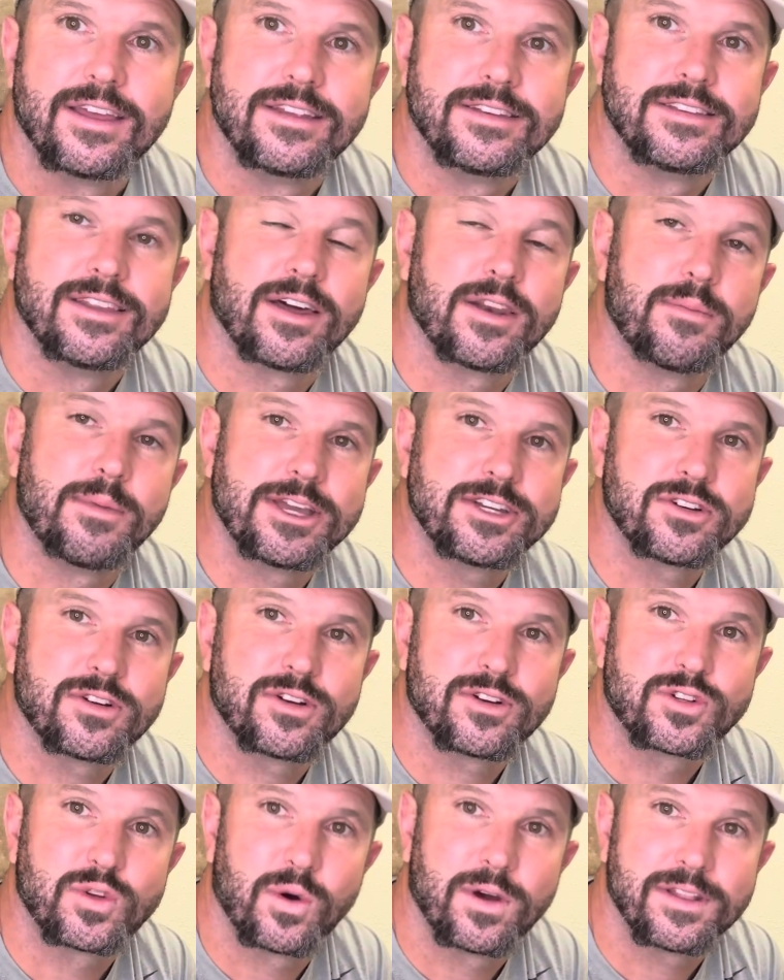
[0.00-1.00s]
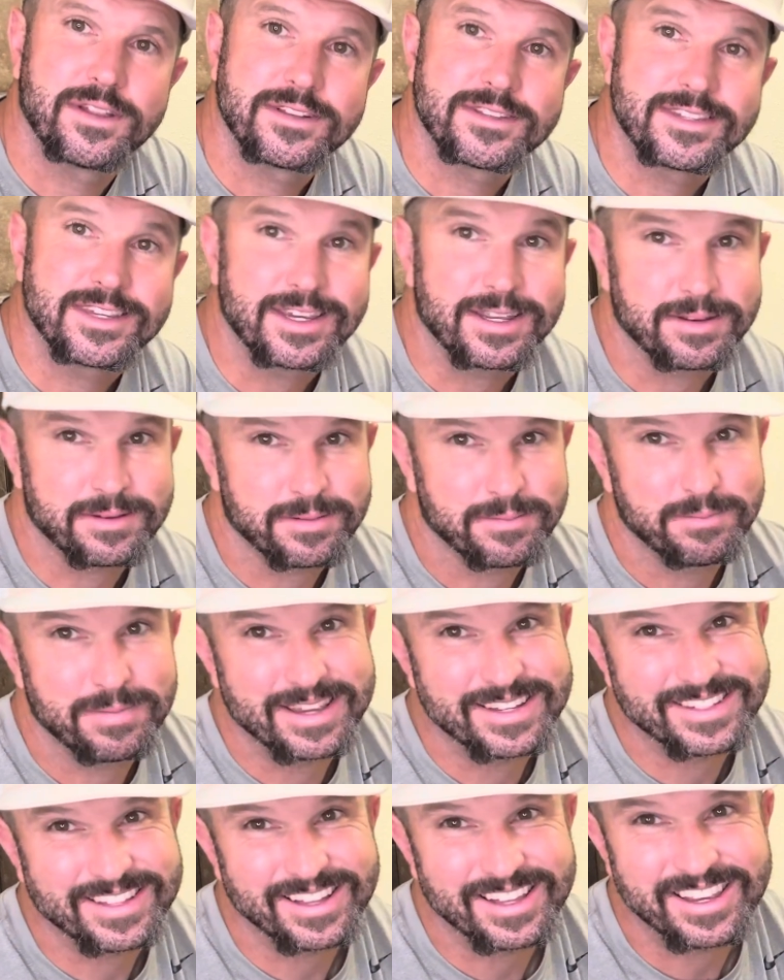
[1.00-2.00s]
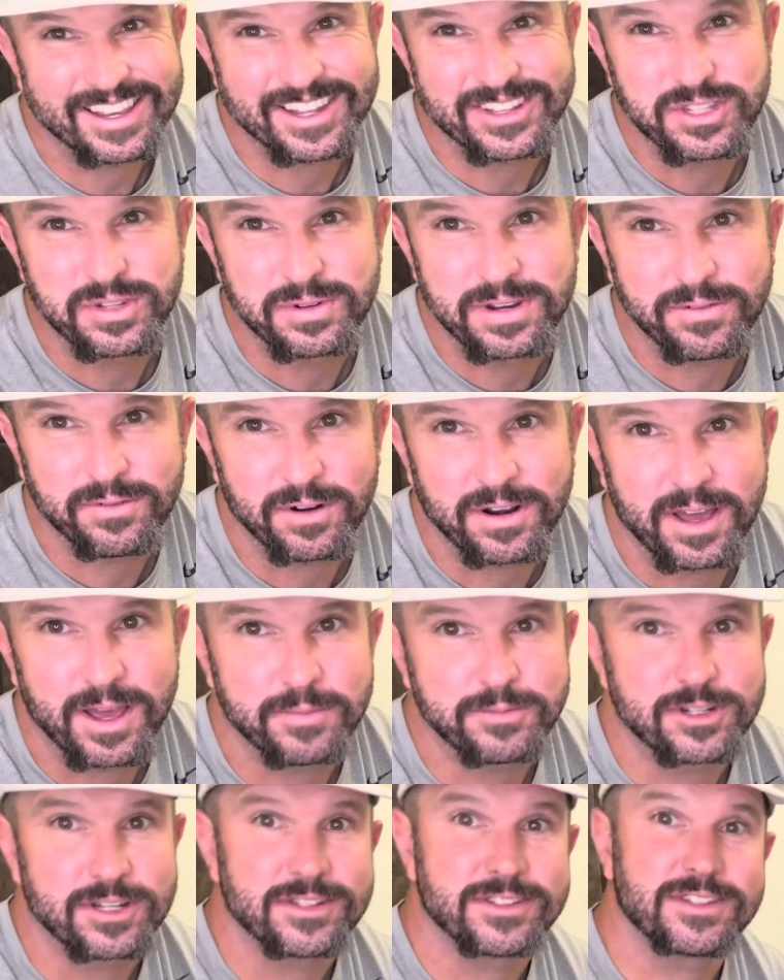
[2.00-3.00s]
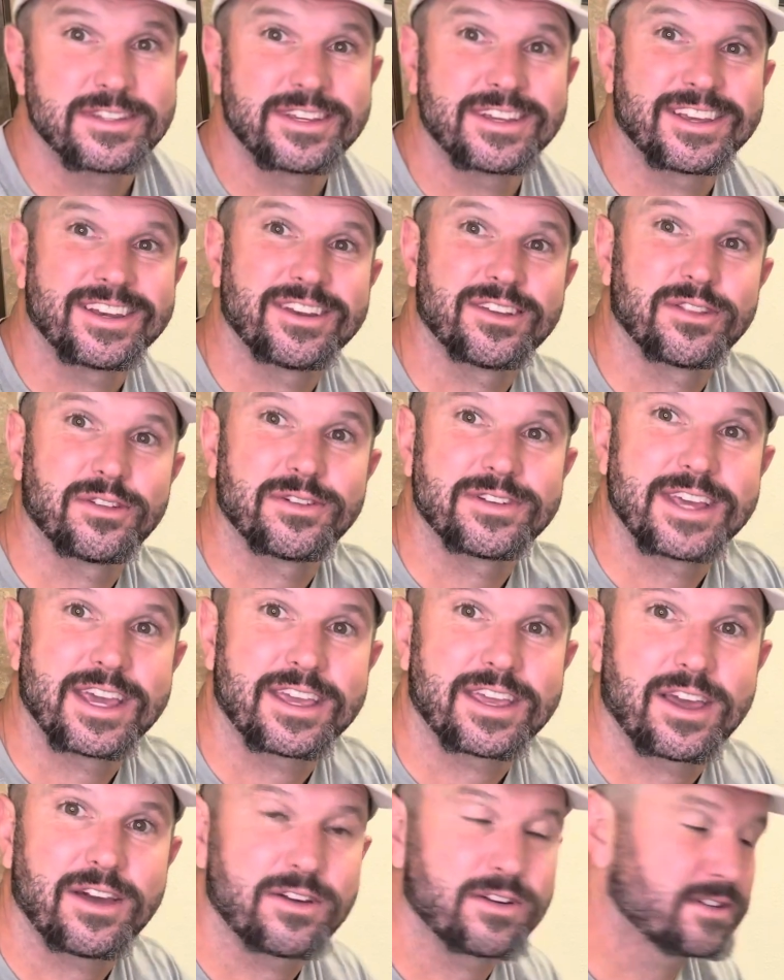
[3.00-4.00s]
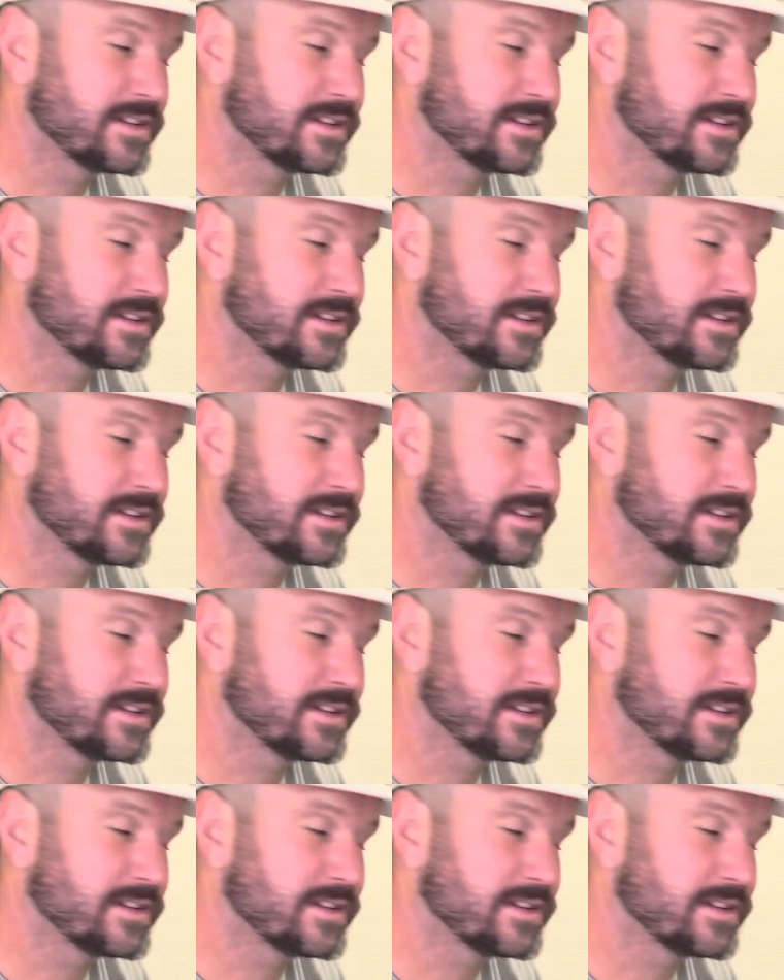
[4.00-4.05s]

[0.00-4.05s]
Now, to measure your toilet seat, basically you got two different options. So you can either take out your